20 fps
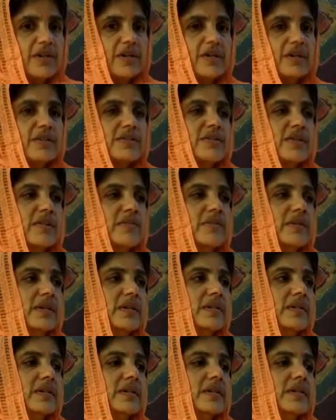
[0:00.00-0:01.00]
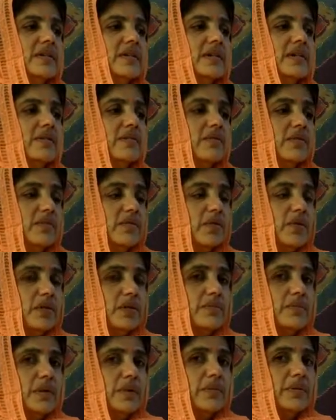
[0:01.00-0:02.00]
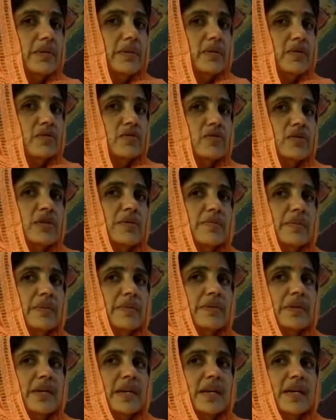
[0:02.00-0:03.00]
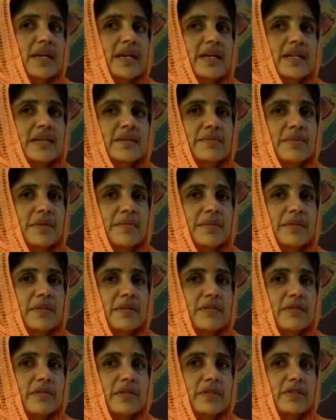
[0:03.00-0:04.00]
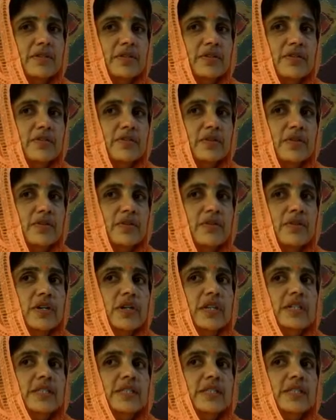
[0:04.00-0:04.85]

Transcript: on someone even though it may be true, it may be real, it may be the only thing to know.